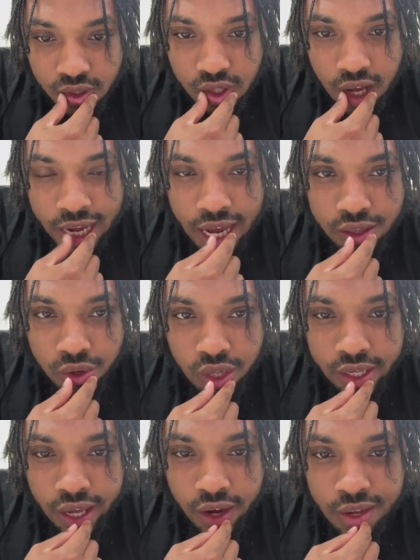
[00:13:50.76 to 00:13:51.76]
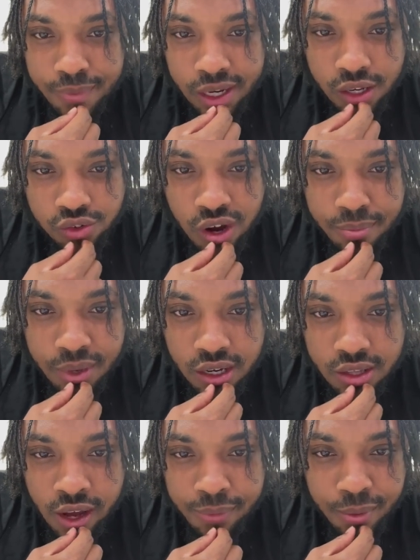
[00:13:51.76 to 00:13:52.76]
I got Lula now. They about to drop me, and a
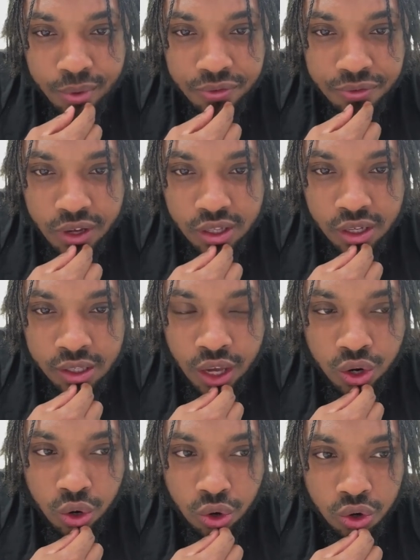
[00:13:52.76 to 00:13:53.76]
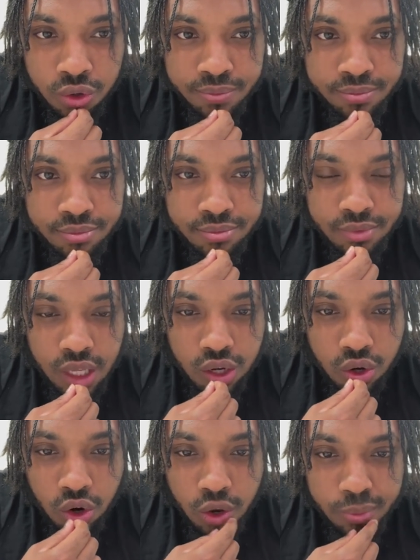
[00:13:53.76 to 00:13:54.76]
lot of people in Philly, they cool. They
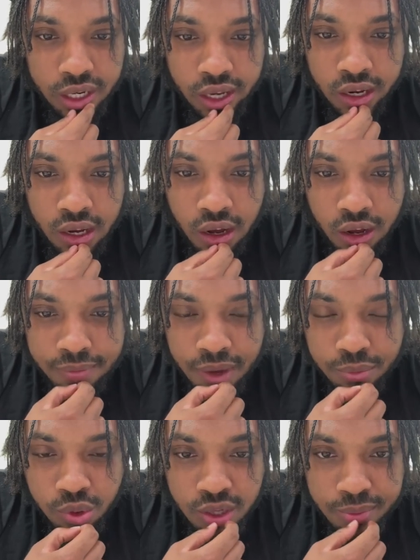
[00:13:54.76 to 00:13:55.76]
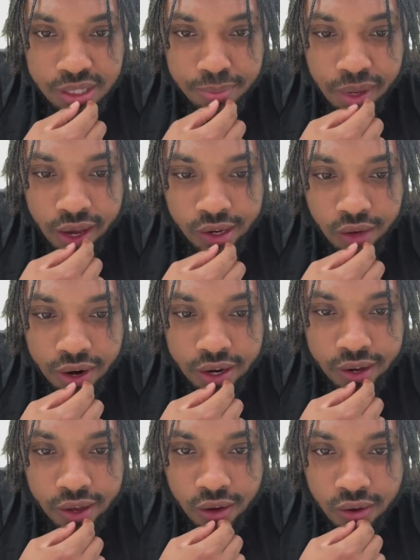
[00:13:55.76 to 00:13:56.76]
cool, but they um, I'm using them as a band-aid right
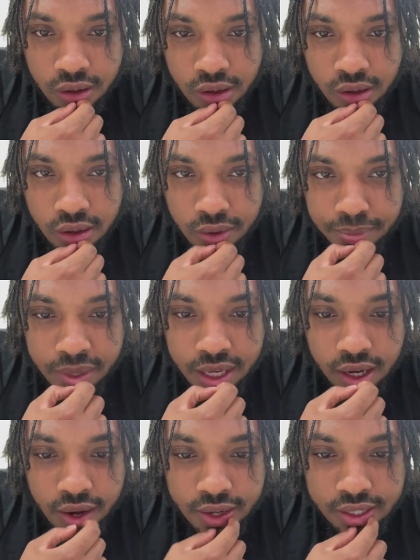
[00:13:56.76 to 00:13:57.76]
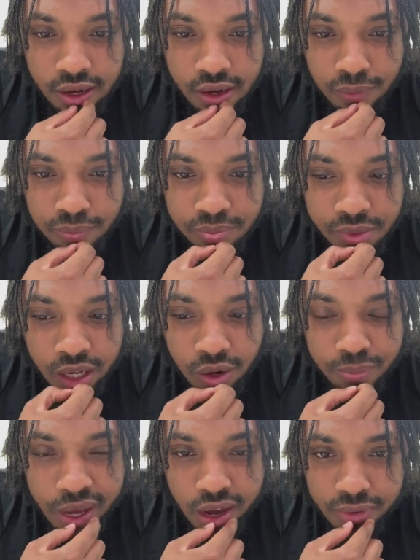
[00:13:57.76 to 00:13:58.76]
now because um, they
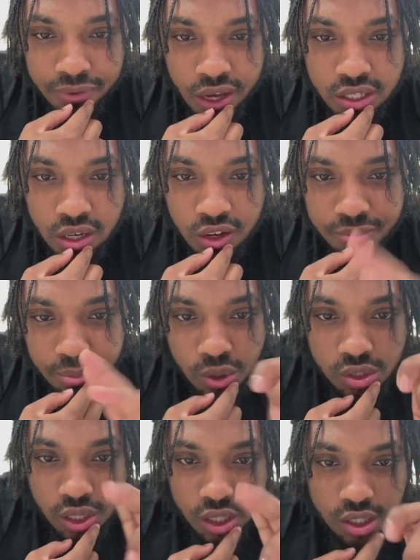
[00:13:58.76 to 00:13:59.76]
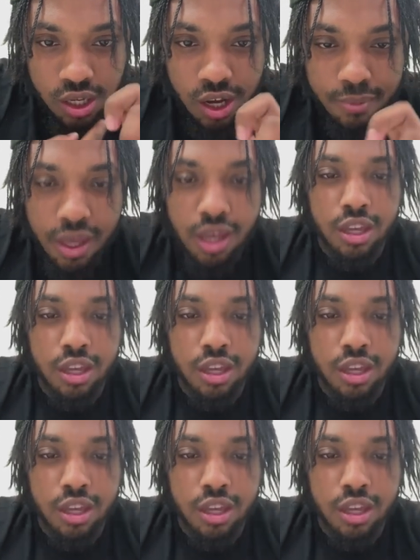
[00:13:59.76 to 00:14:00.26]
don't pay out fast enough most of the time.